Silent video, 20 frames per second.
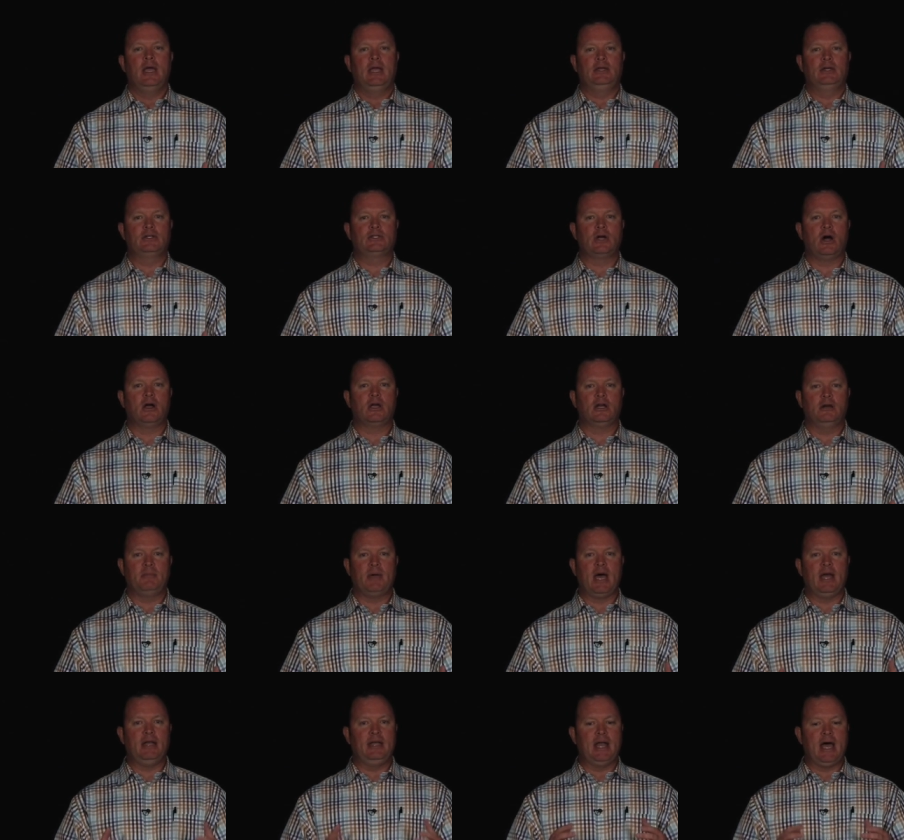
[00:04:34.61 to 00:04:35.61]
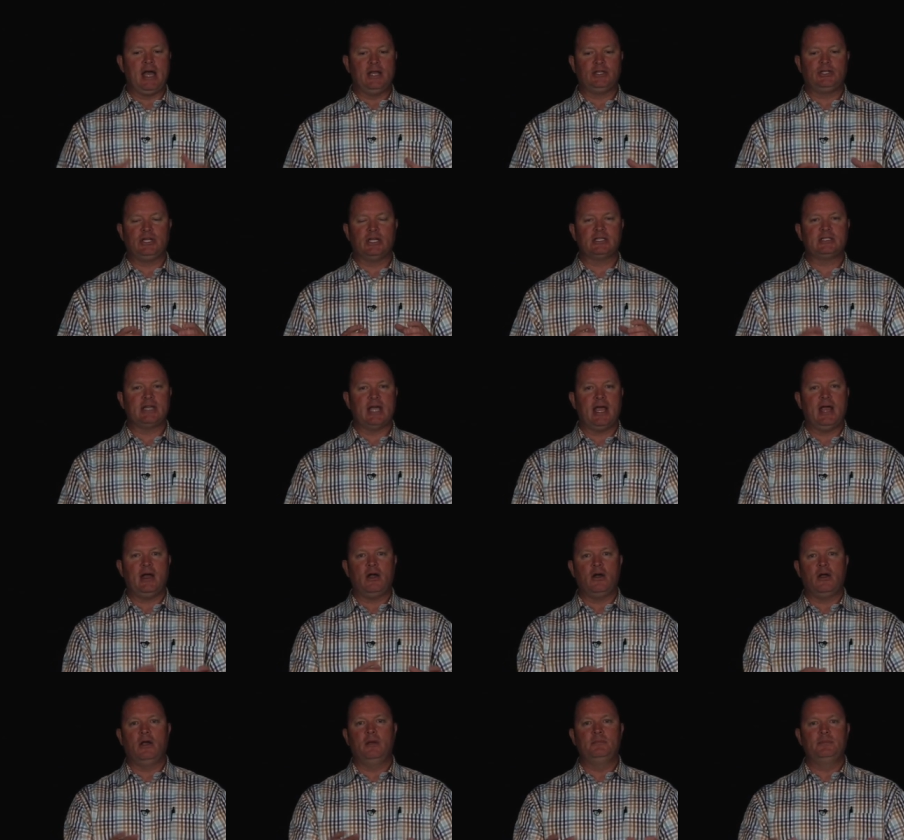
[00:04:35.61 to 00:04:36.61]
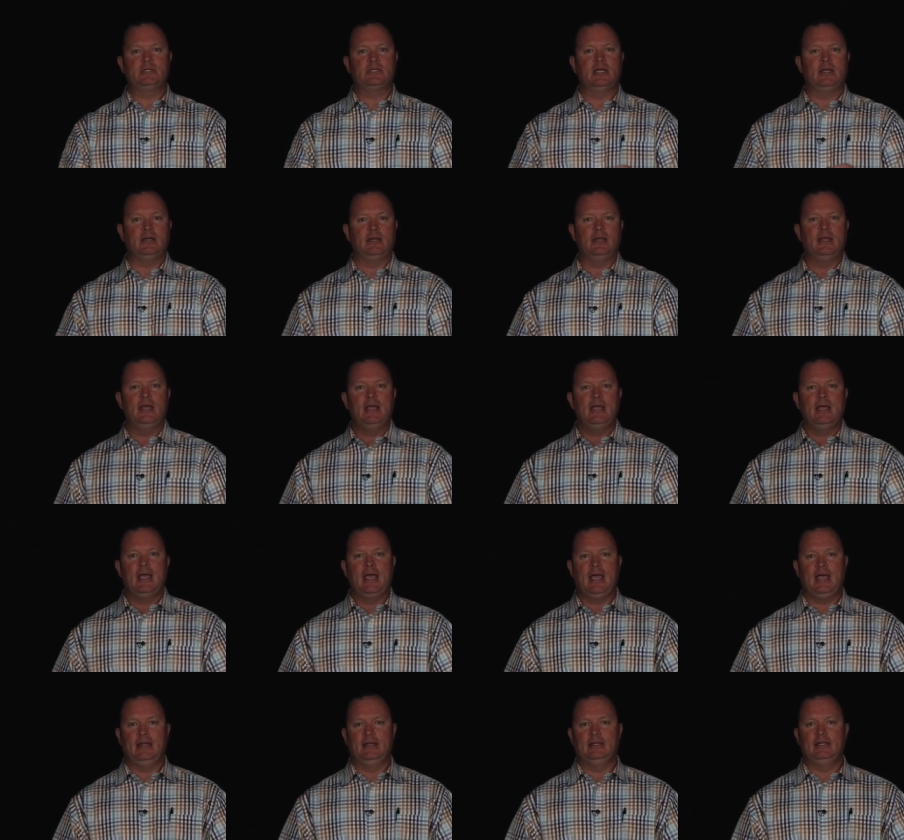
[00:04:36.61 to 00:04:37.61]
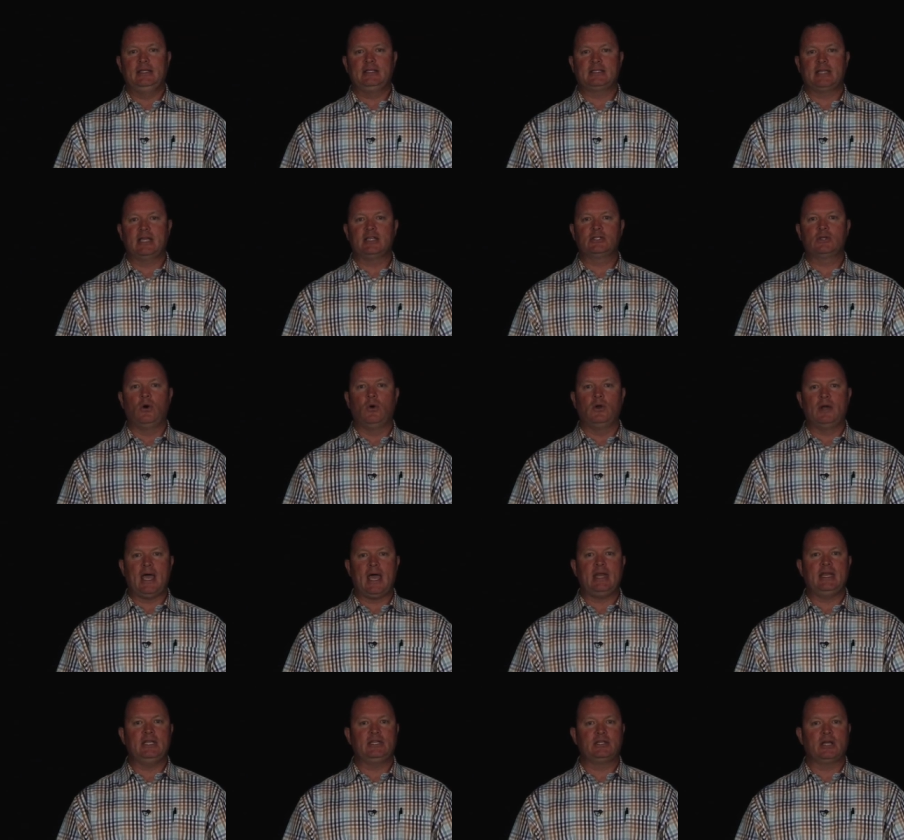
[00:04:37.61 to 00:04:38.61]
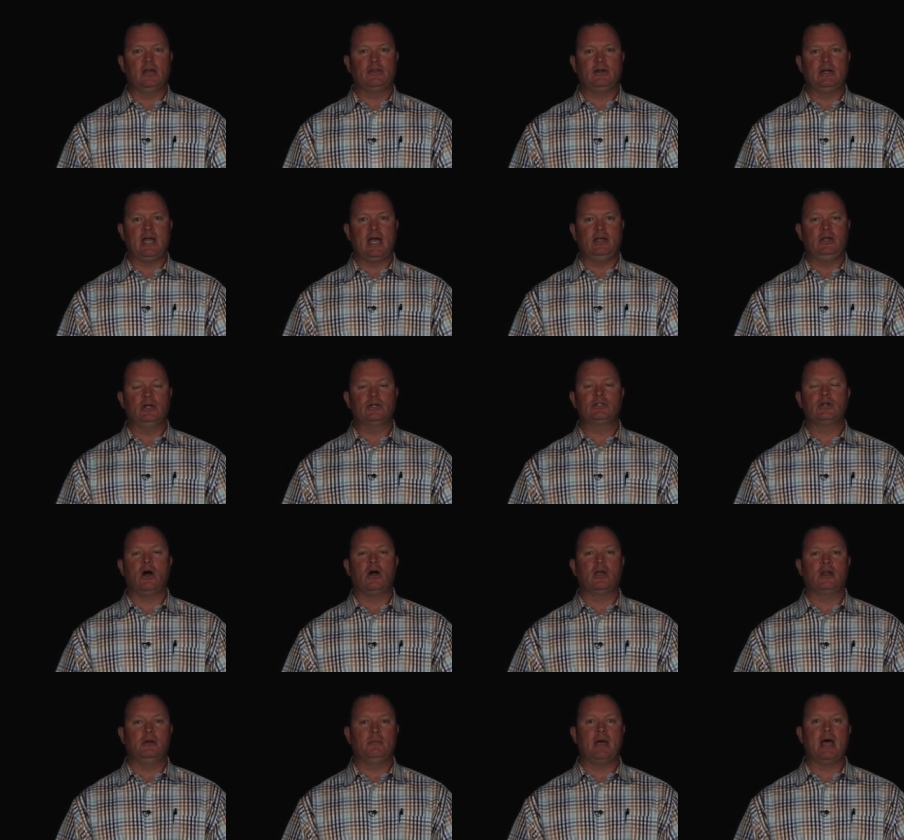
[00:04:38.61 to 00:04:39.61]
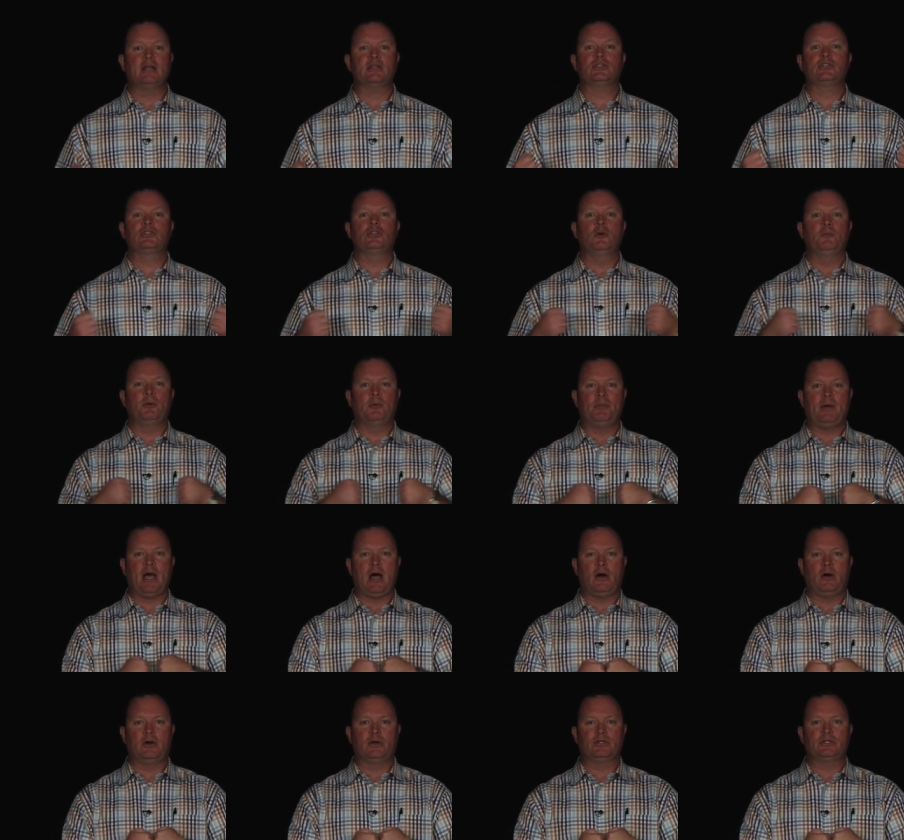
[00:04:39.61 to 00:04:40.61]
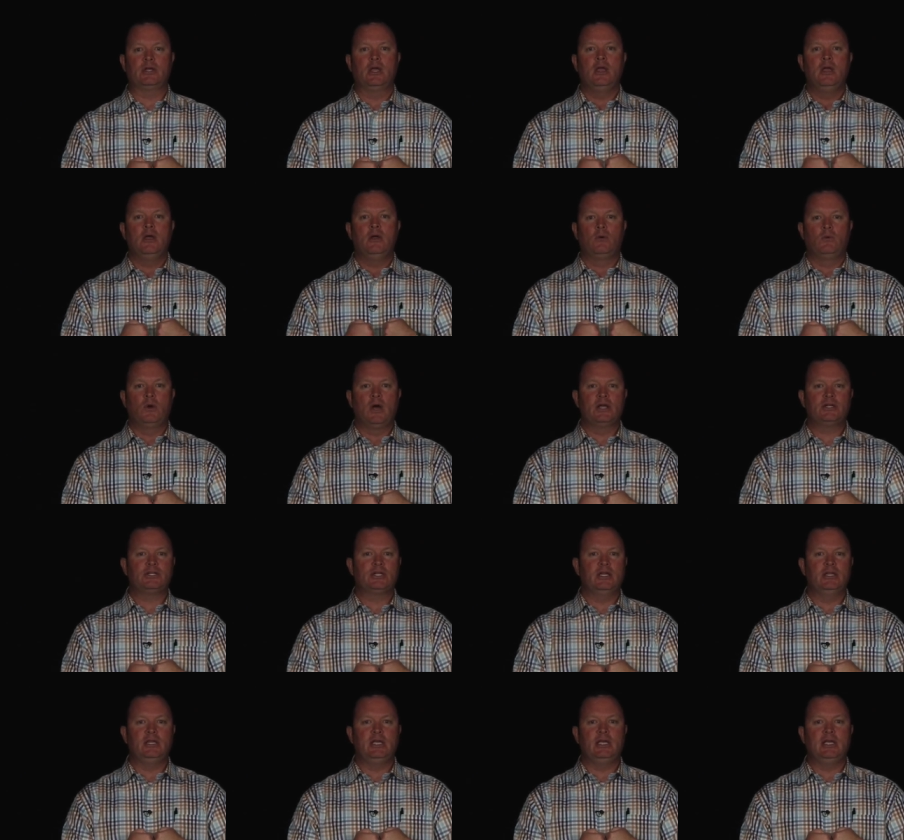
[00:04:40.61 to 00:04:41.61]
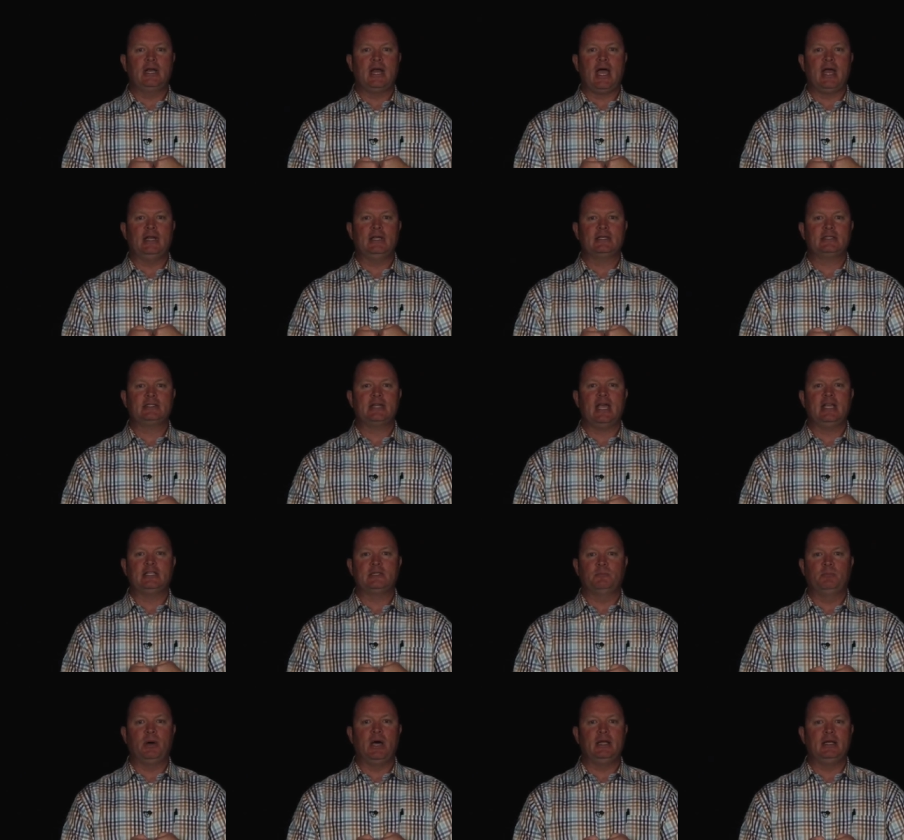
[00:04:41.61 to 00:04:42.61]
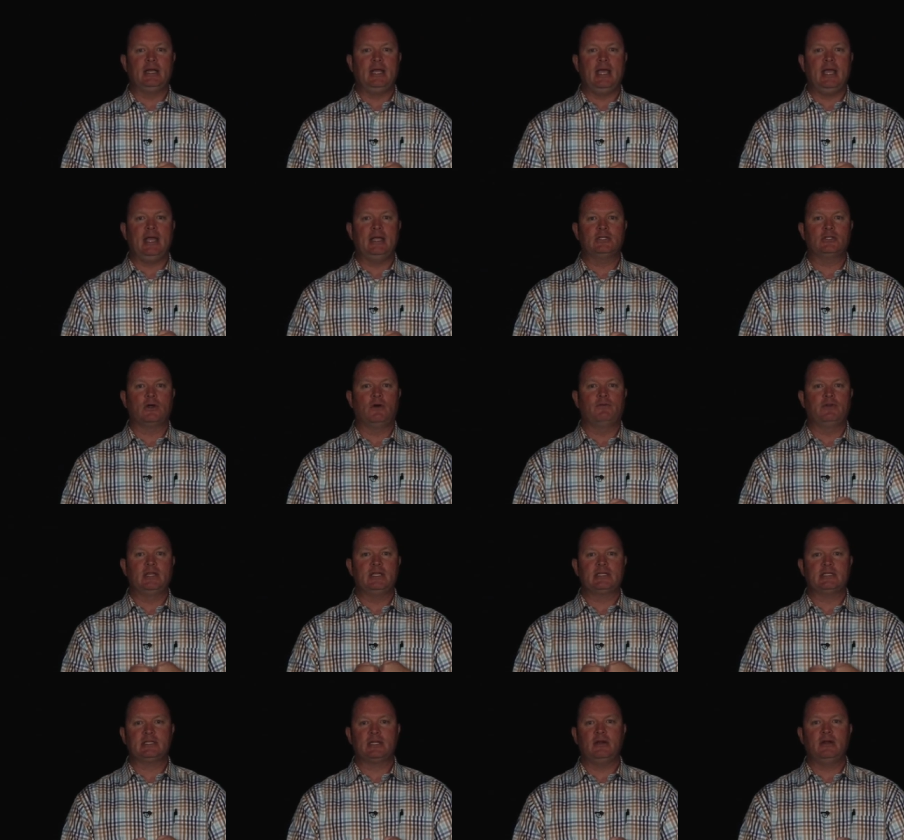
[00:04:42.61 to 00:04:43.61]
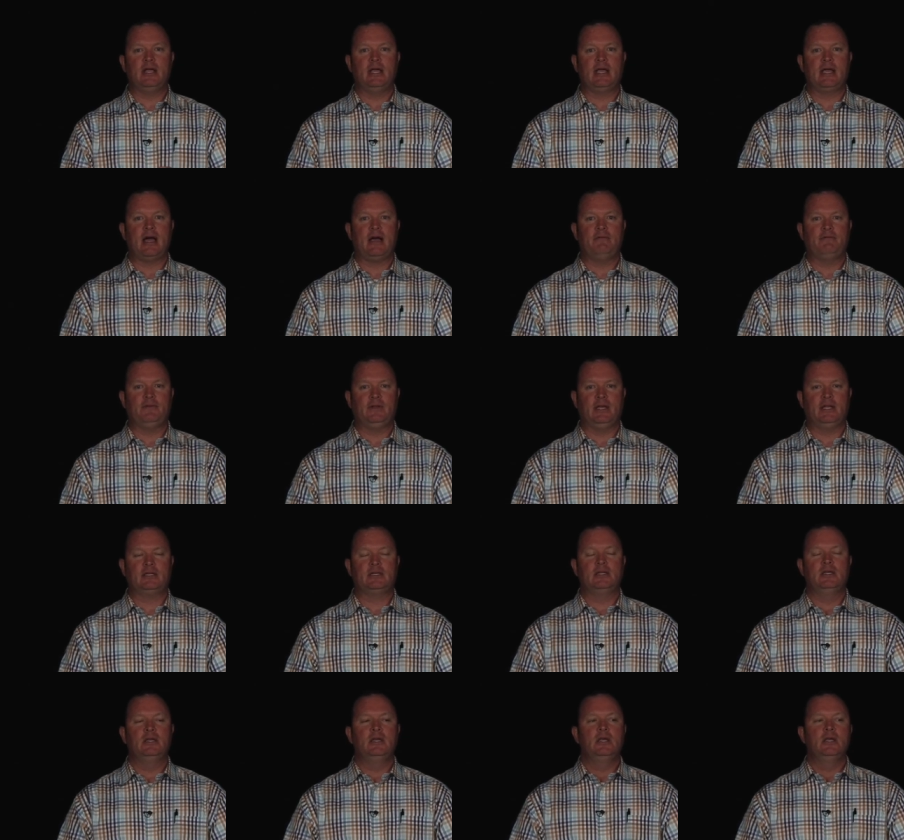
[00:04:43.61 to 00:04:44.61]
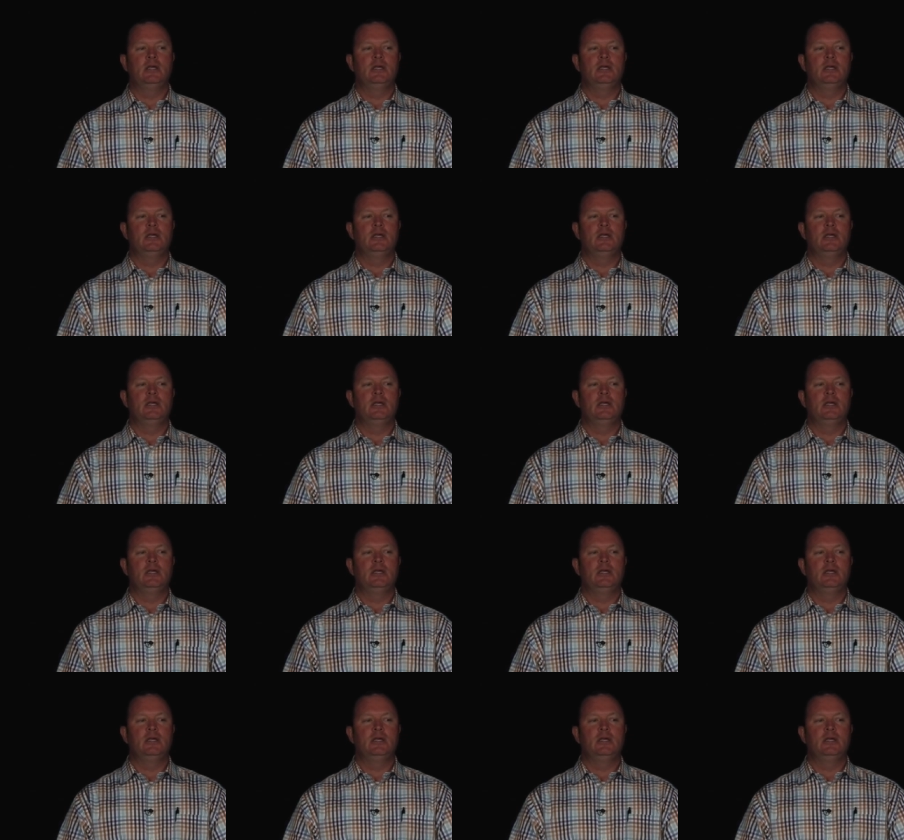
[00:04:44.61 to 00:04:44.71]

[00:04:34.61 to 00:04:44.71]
And you're talking about not just Arabs and, and these things going at each other. Now you're talking about superpowers. Russia and the United States button heads over this Syrian conflict.